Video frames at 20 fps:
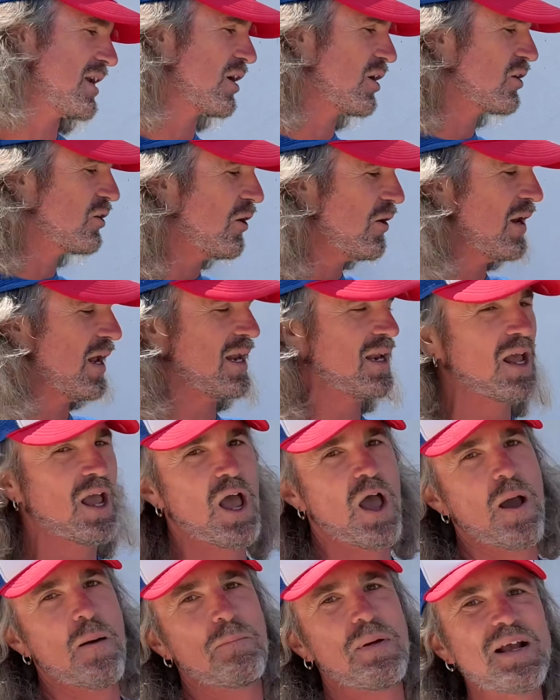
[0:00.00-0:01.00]
including
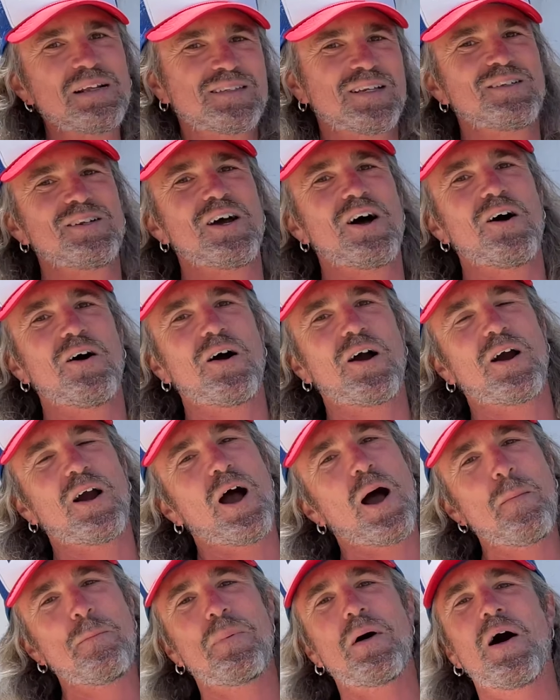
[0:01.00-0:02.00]
pizza dough, are
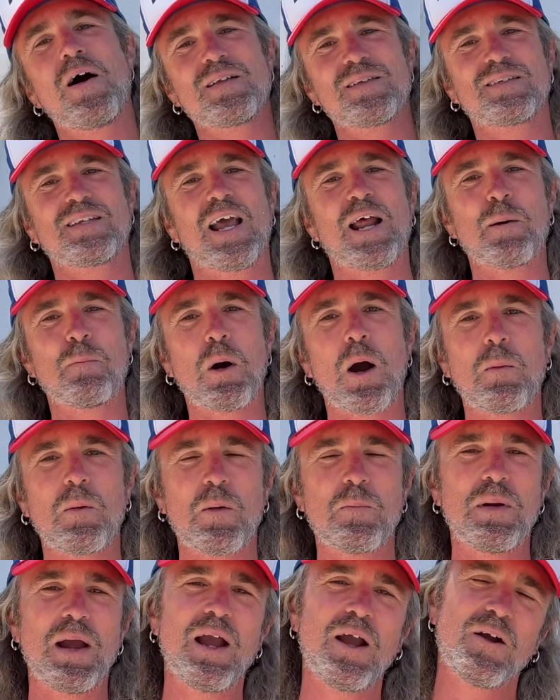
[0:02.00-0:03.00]
up on santa
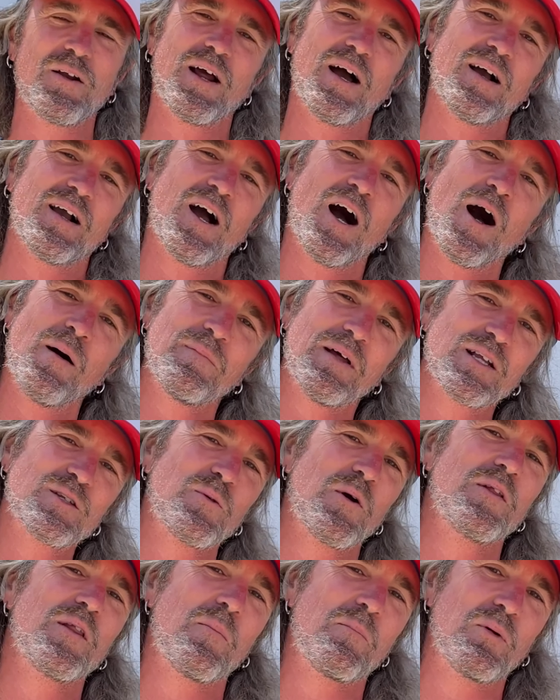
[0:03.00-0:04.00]
barbara baker dot com. That's
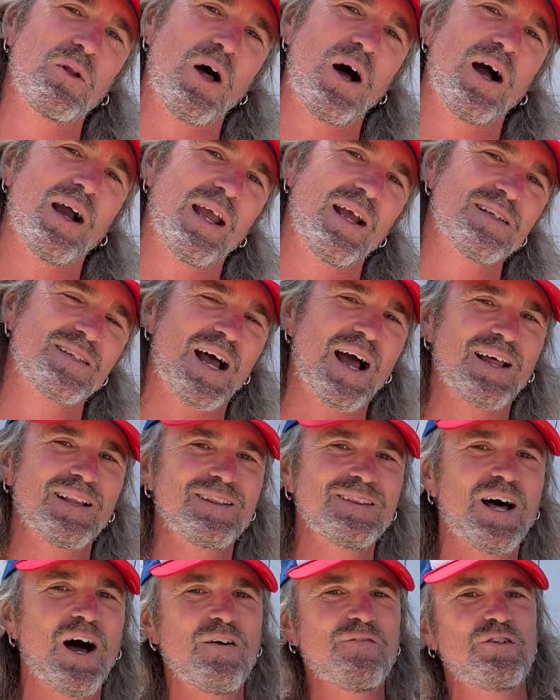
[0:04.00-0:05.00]
where the blog is. I
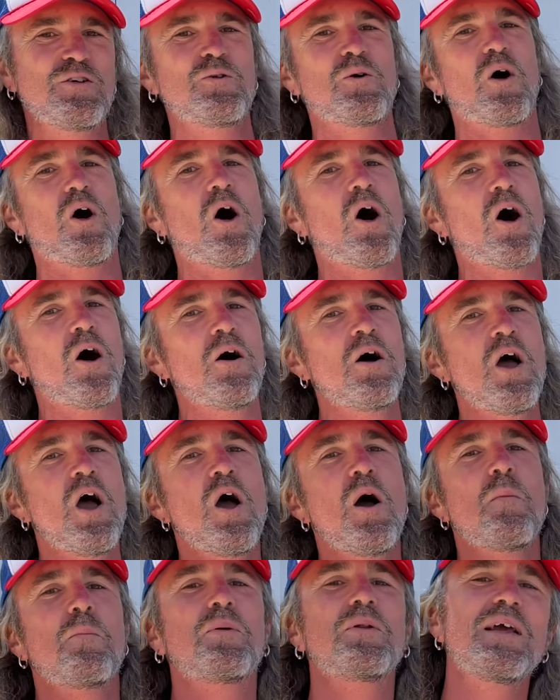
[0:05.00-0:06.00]
love you all.
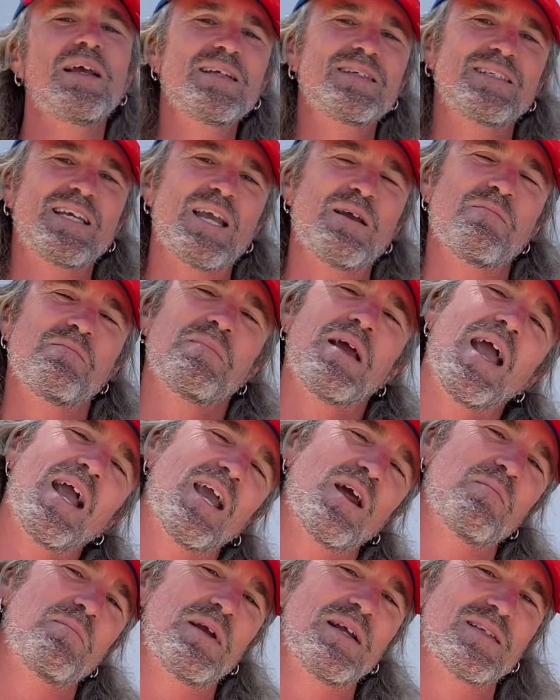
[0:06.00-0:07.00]
Please keep
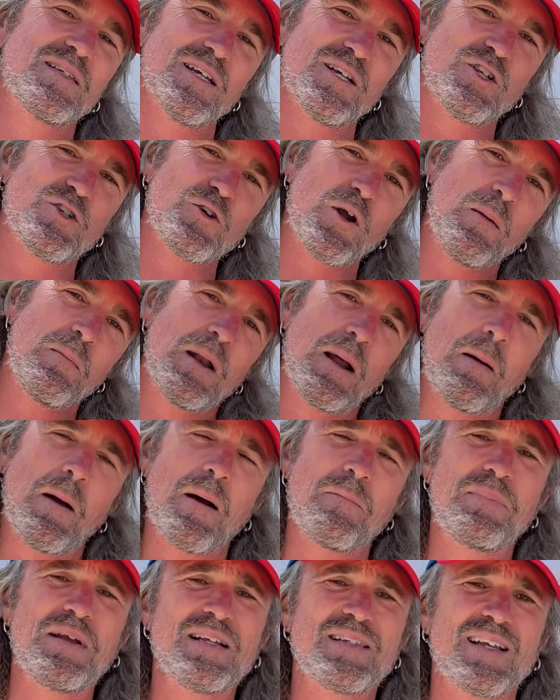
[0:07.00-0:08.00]
making pizza, dreaming
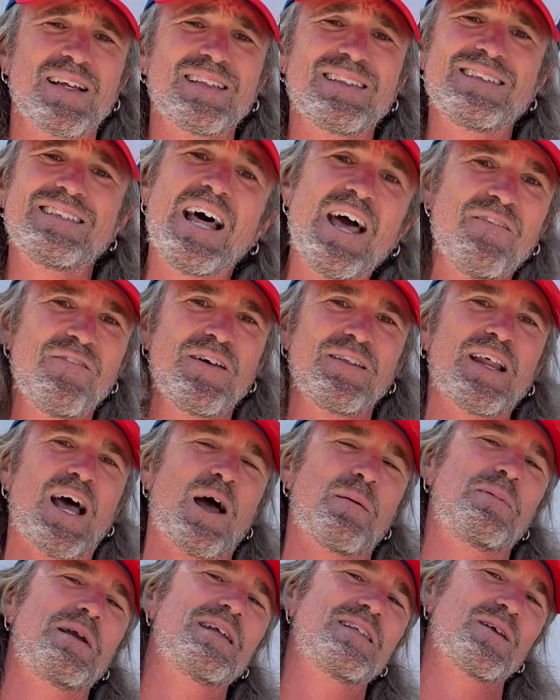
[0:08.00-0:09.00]
about pizza, living
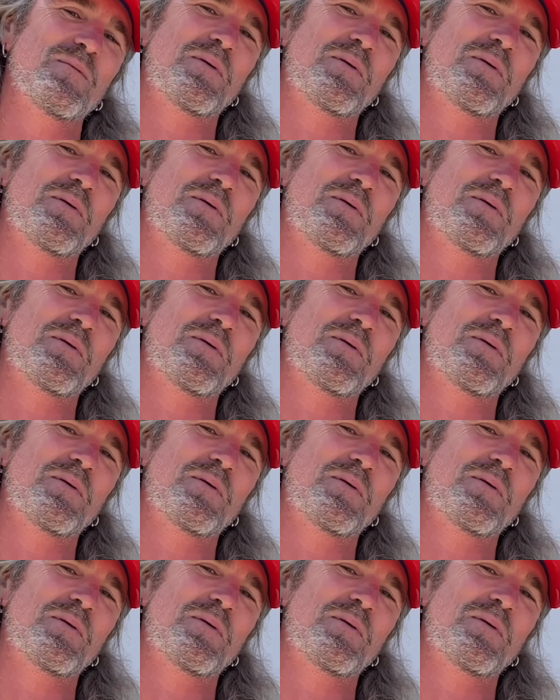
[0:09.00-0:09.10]
that pizza